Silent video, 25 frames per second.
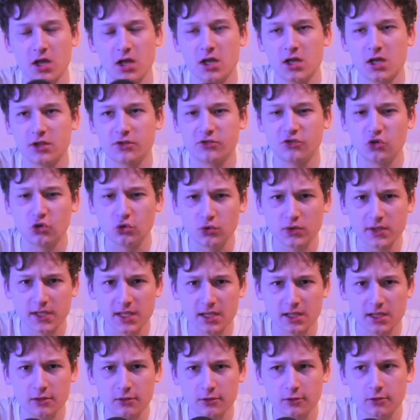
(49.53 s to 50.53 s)
2
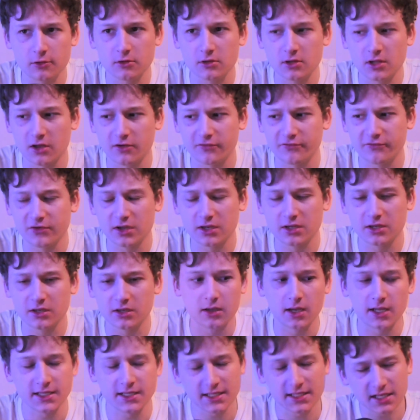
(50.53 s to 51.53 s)
years, I think,
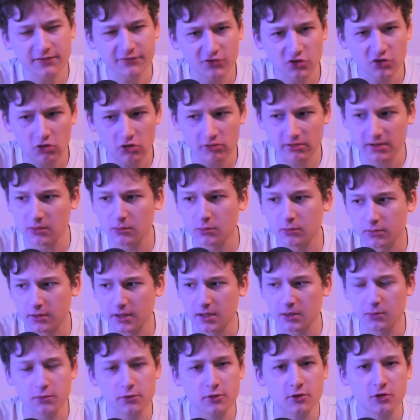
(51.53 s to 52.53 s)
and even though it
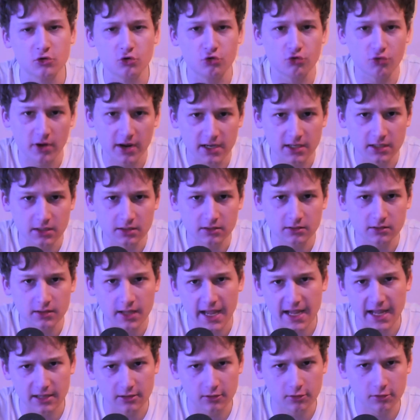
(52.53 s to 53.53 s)
was a great
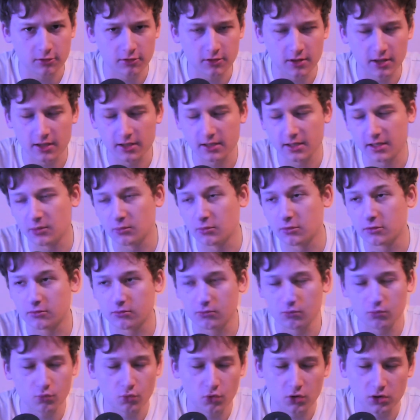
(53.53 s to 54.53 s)
headset, it was
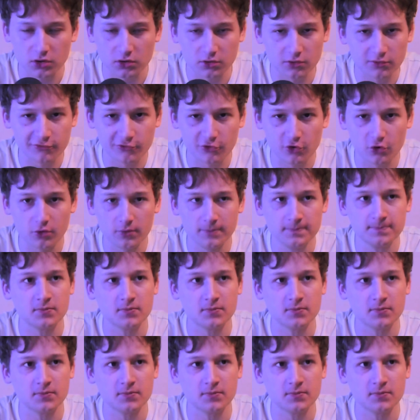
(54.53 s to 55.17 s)
wonderful,